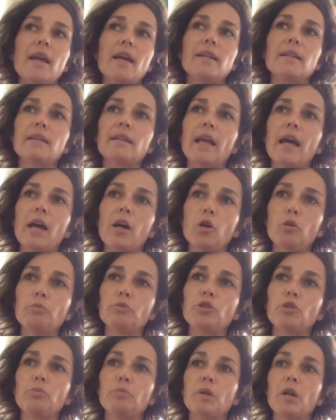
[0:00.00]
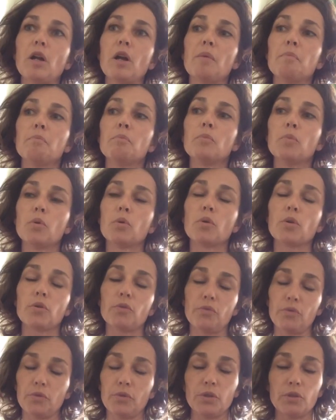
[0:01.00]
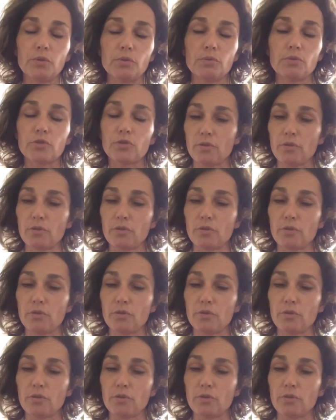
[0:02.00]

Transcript: and it helps you become more of who you